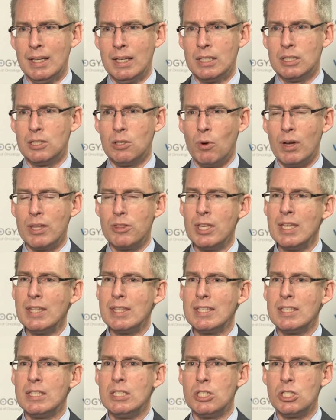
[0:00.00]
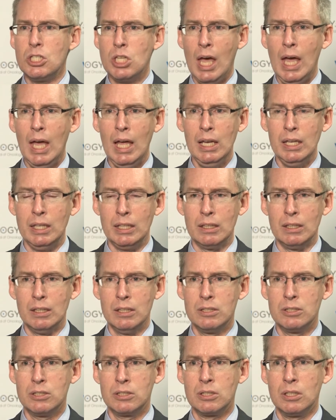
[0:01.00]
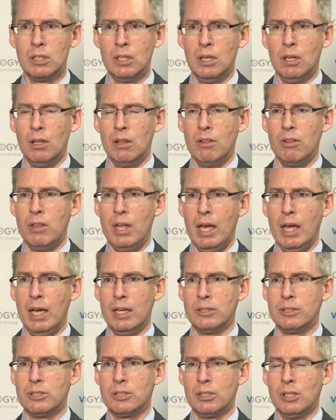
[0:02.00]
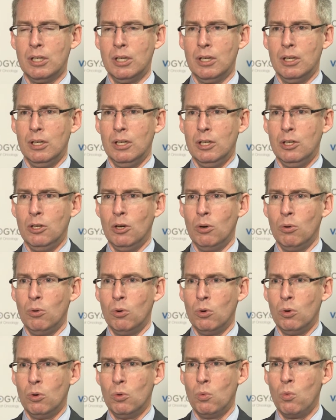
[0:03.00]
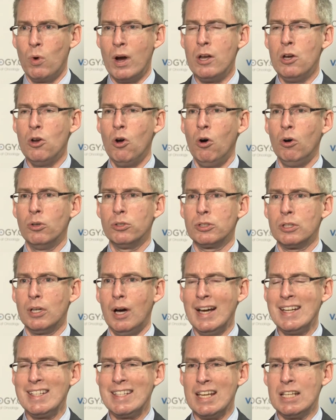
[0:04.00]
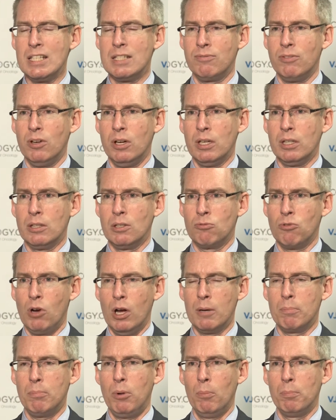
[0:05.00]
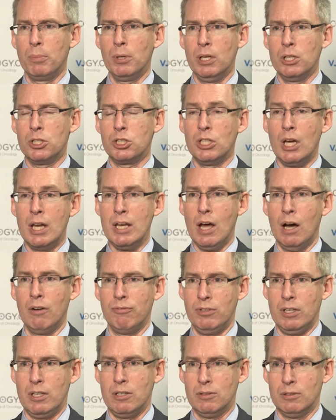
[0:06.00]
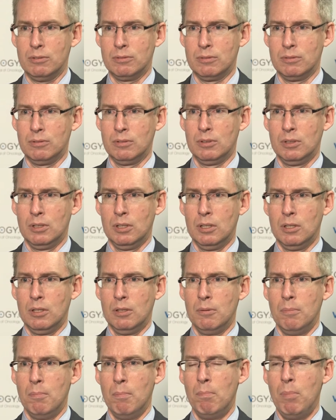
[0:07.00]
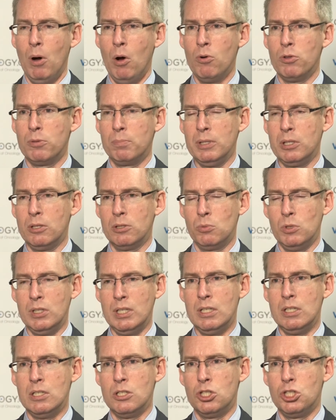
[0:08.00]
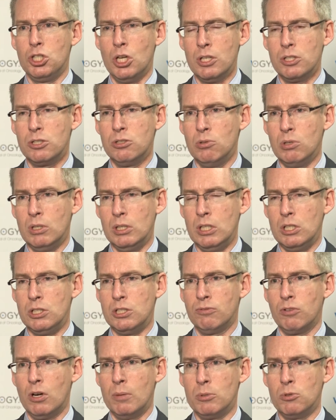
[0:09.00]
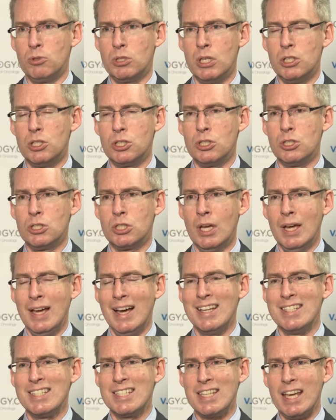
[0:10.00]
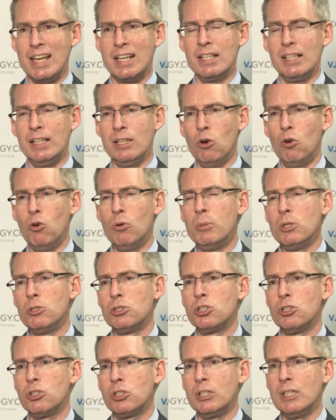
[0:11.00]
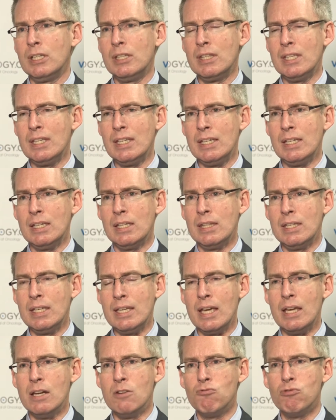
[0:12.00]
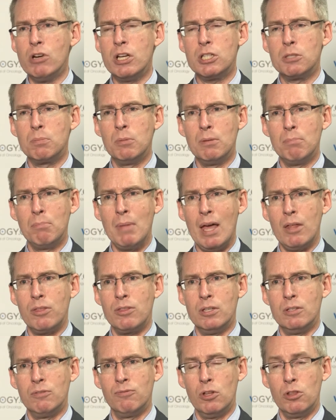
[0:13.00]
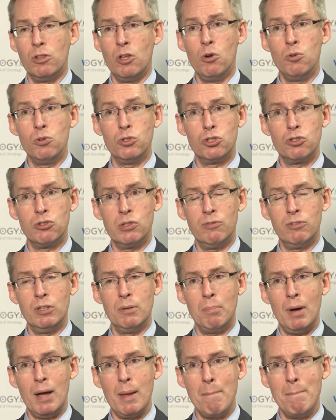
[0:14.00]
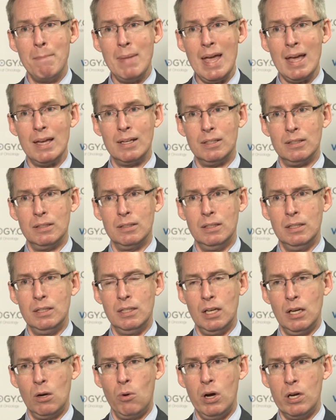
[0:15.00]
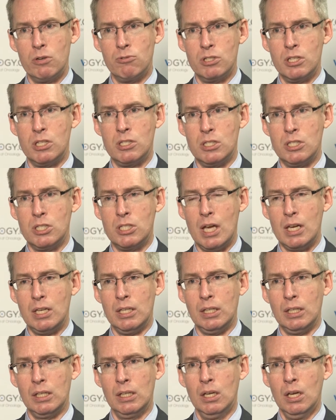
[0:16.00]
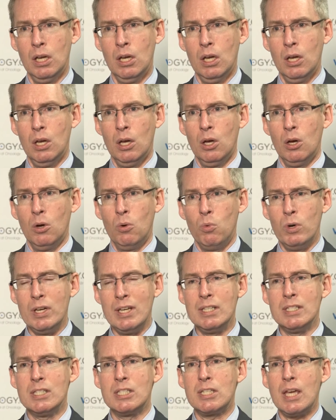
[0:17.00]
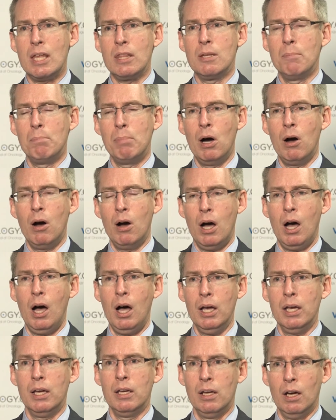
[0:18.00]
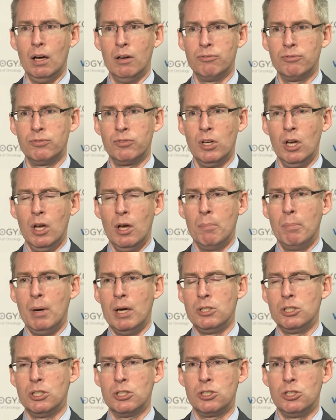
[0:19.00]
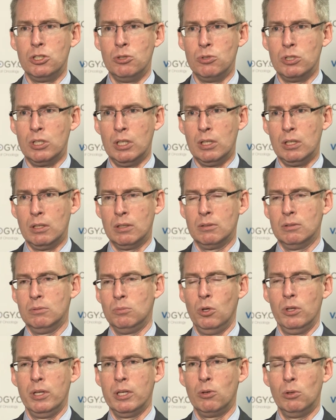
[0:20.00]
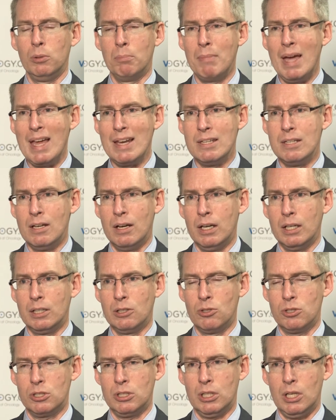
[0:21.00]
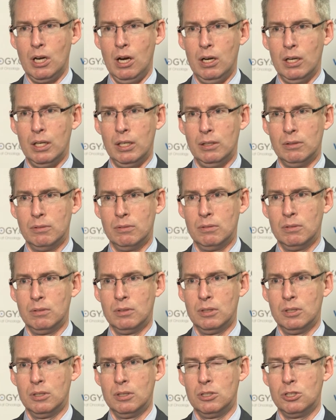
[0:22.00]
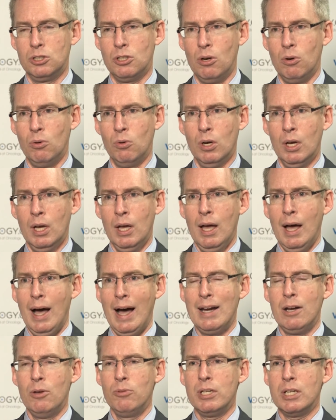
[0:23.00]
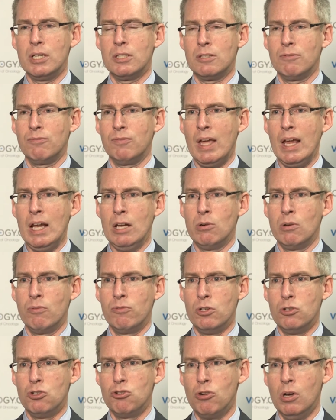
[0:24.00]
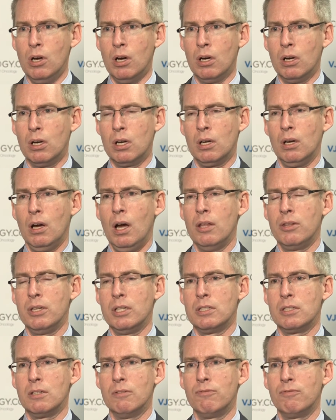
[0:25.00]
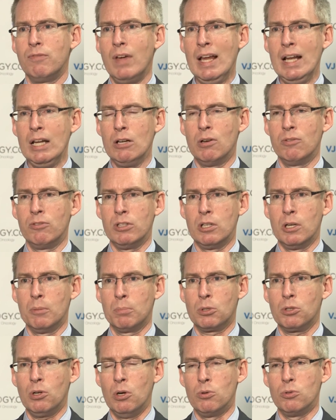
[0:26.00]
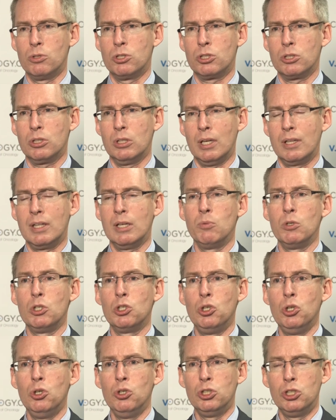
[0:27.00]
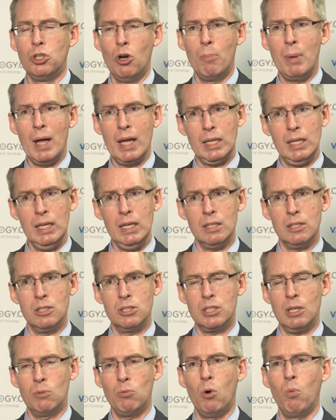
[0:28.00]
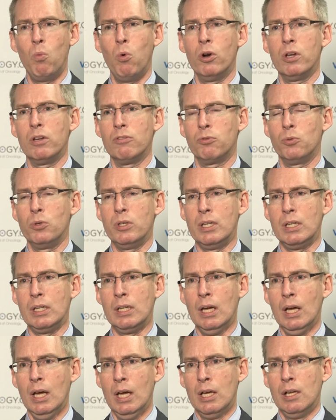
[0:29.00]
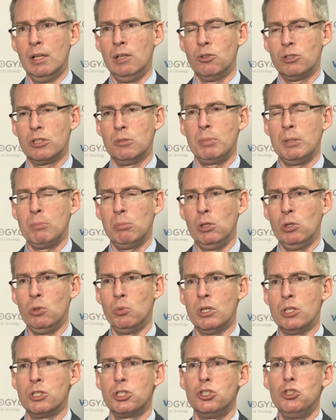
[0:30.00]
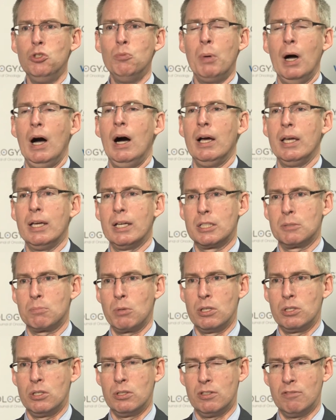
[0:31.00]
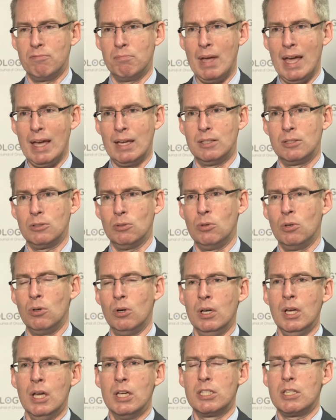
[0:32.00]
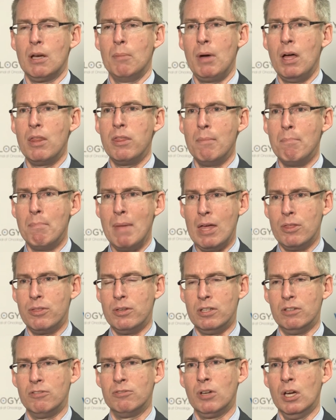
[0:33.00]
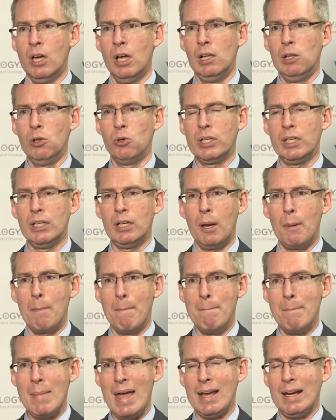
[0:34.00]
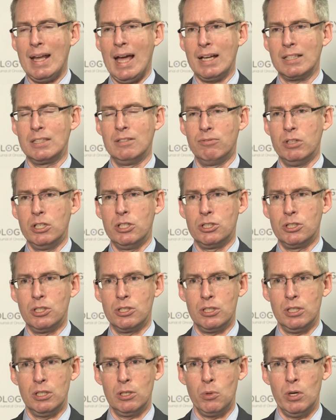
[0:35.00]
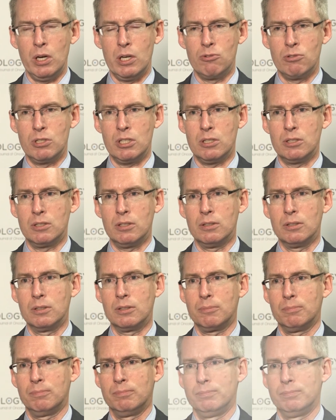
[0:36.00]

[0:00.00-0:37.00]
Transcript: So I think this is telling us that, you know, we're not identifying the right population enough here, both because we didn't just do it in E G F R mutations, and secondly, almost certainly the, the enrichment method for those driven by M E T in the acquired resistance setting, we didn't set the bar high enough by just using what they called M E T diagnostic high. So I don't think it's a failure of the drug, I think it's a failure of the approach. And I think we could go back in and say, well, what if we looked at people who were super high expressors of M E T, or some other method of looking at M E T activation as the acquired resistance?